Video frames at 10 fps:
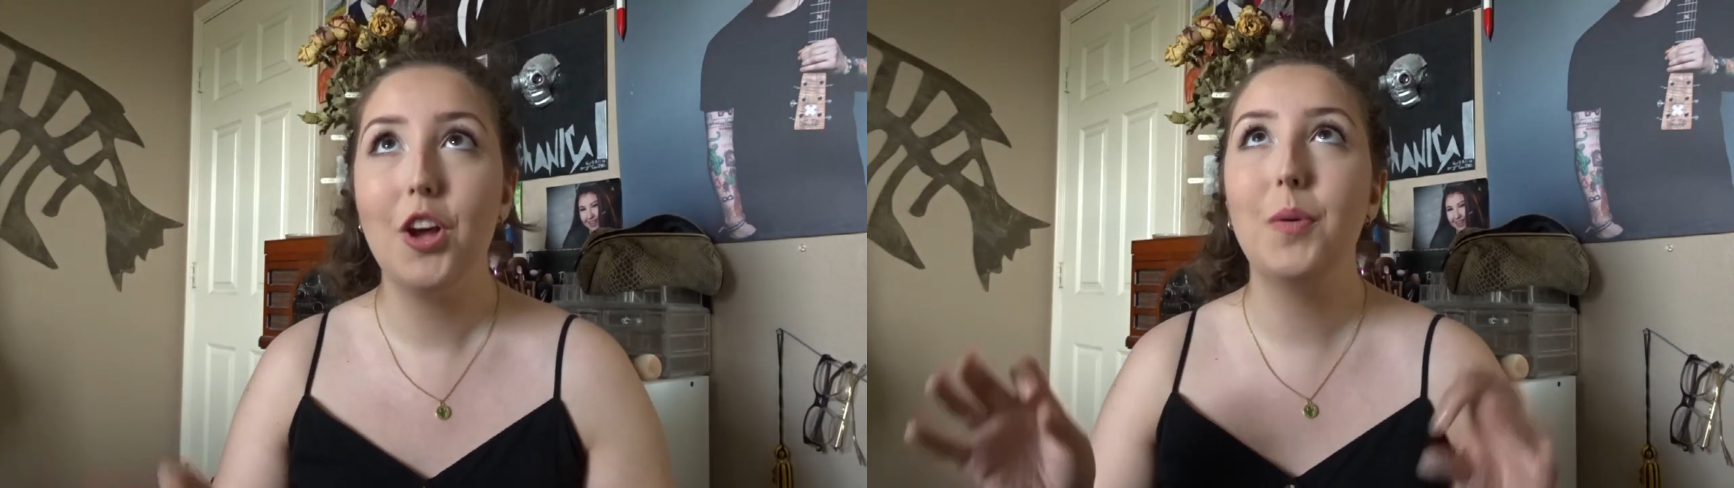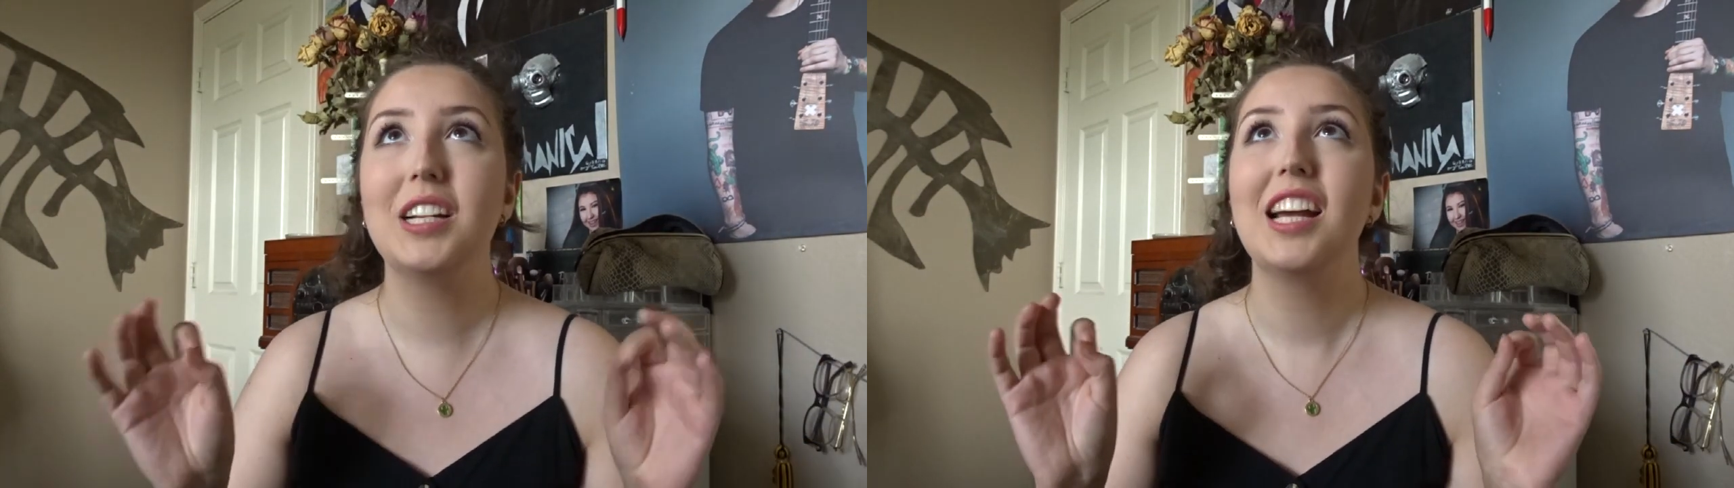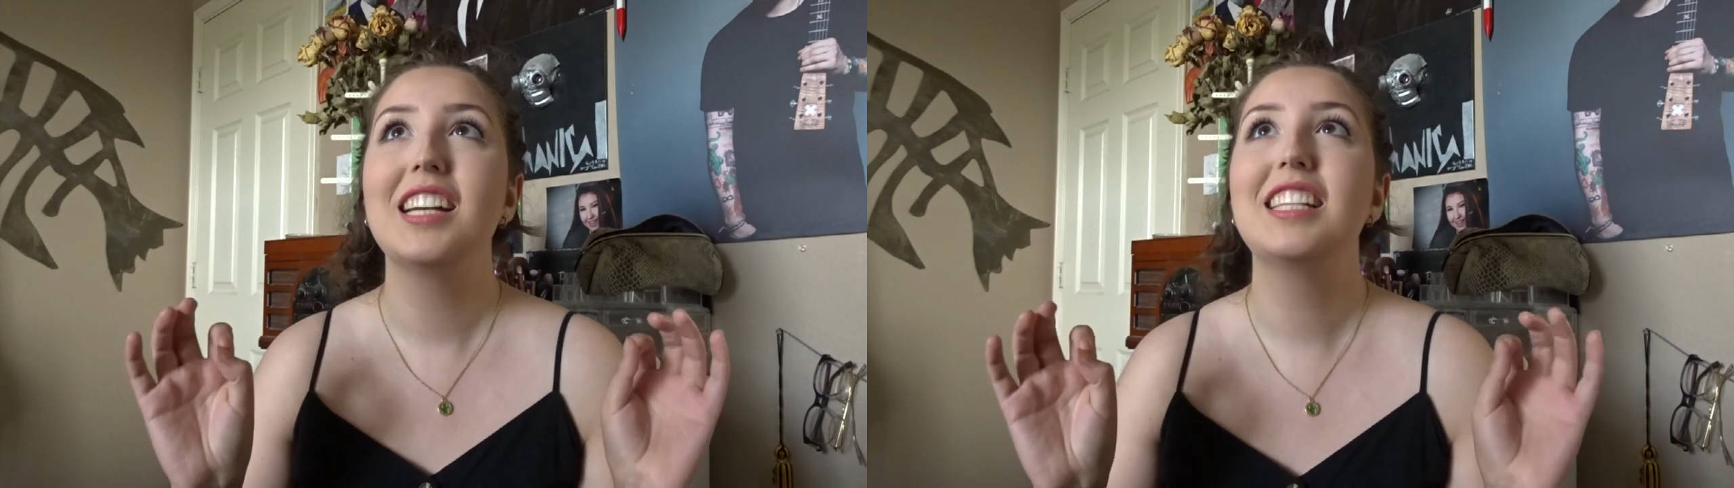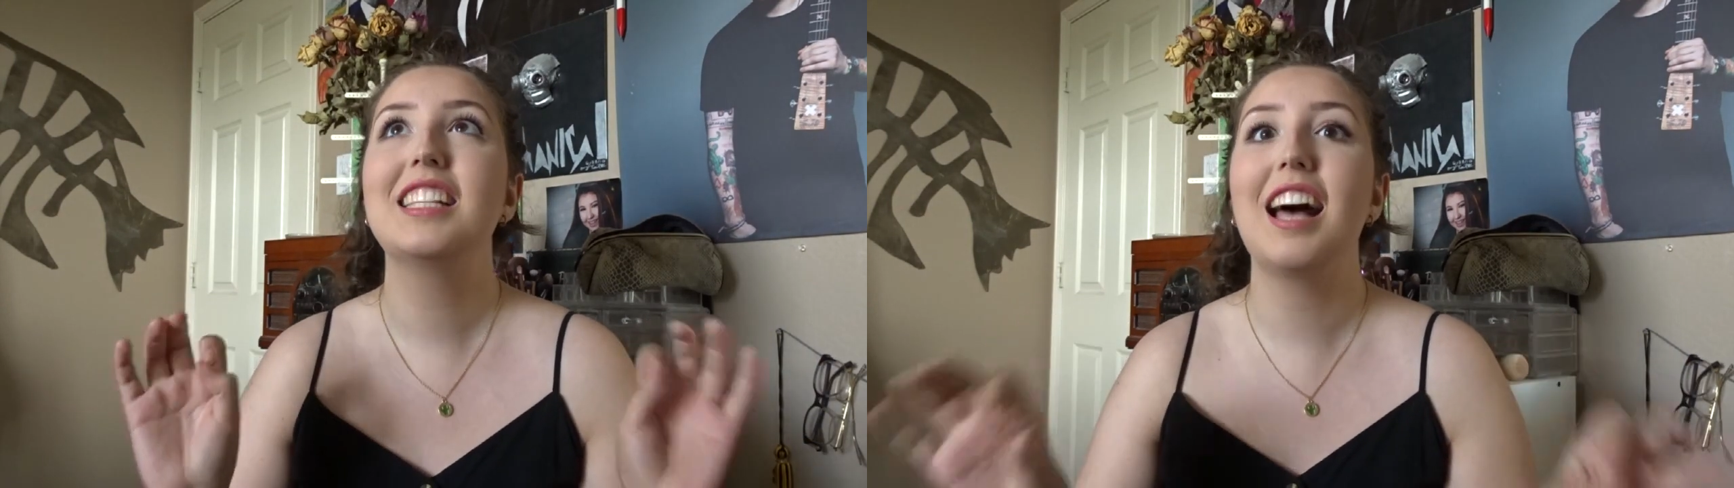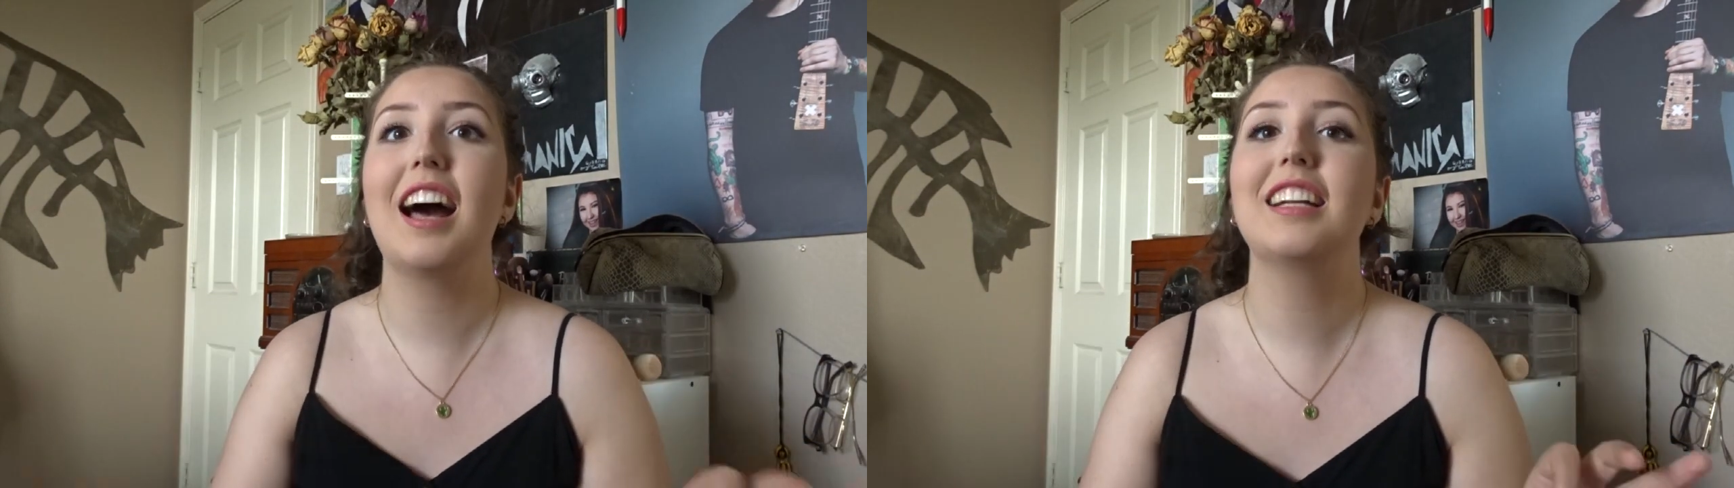which
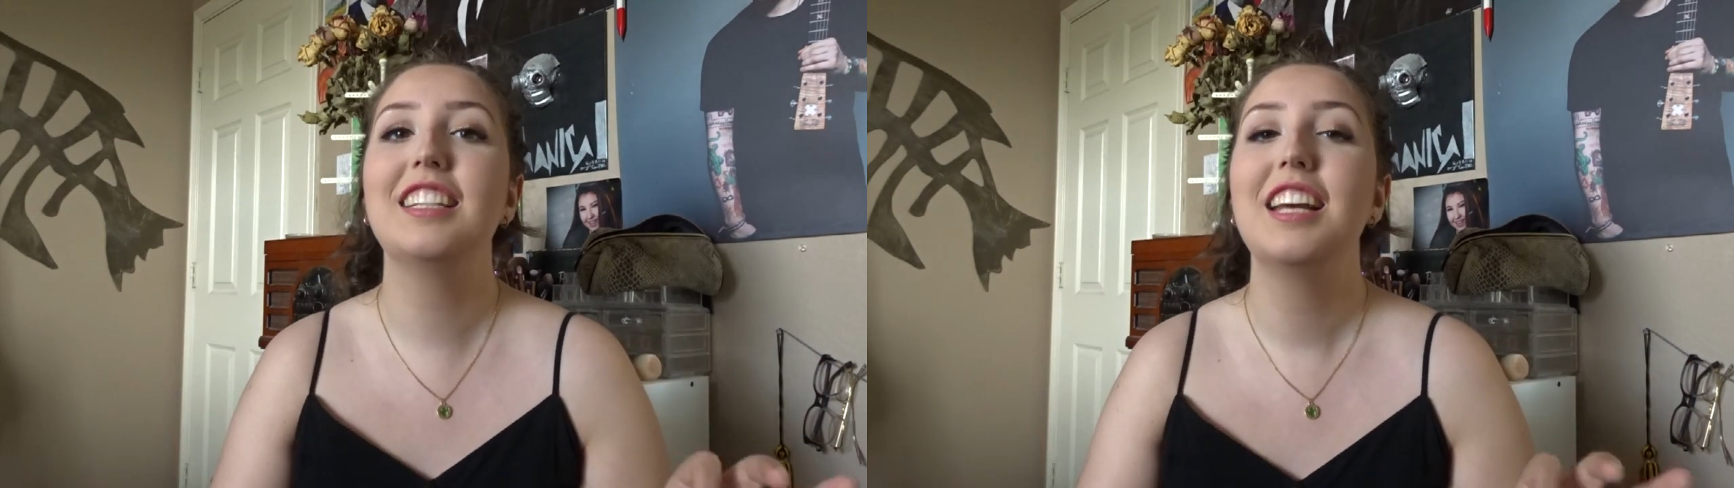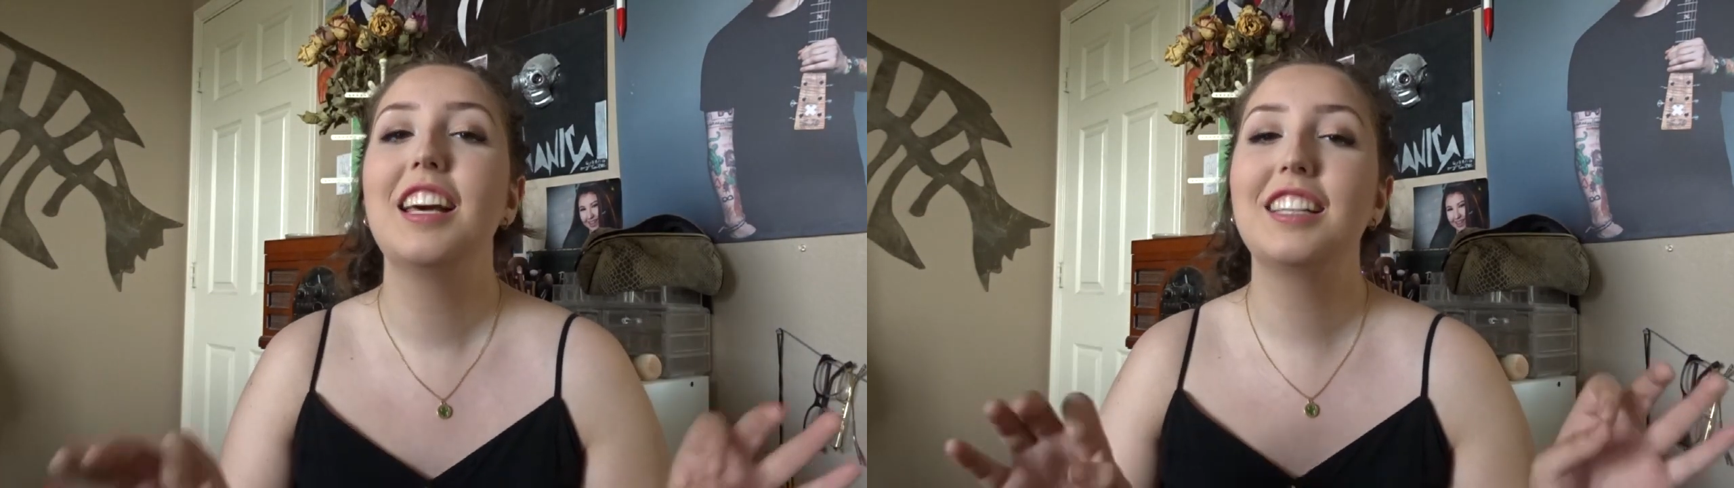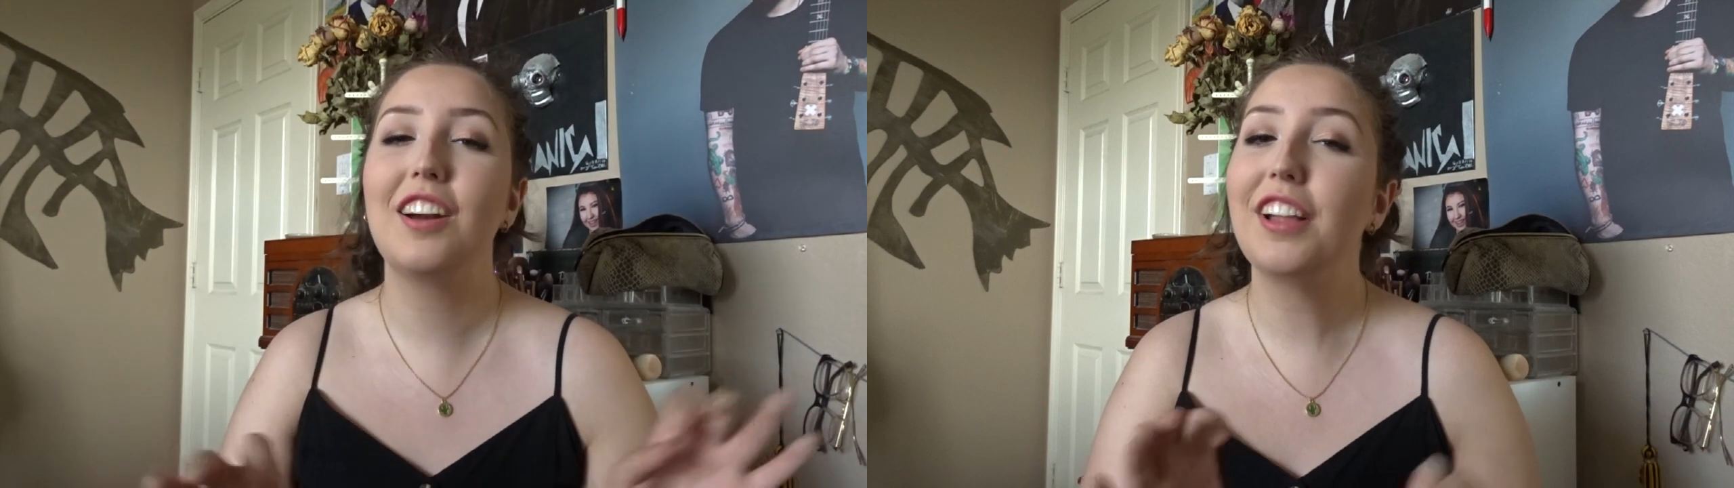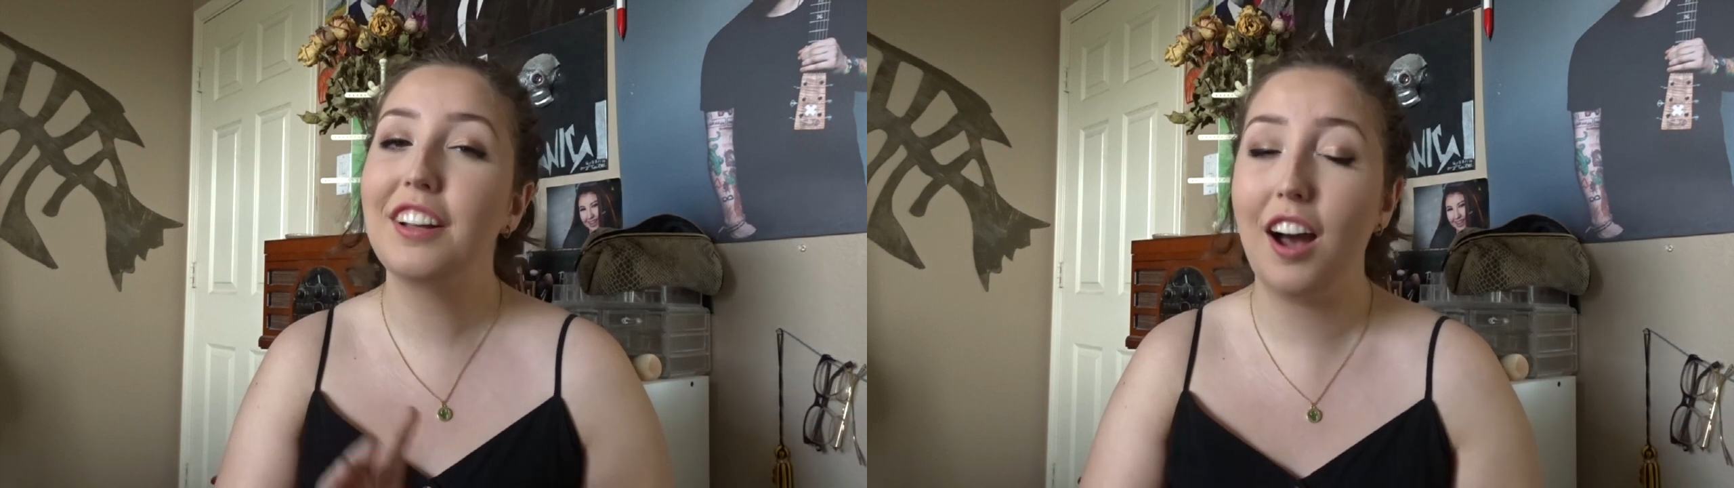sucked because I don't like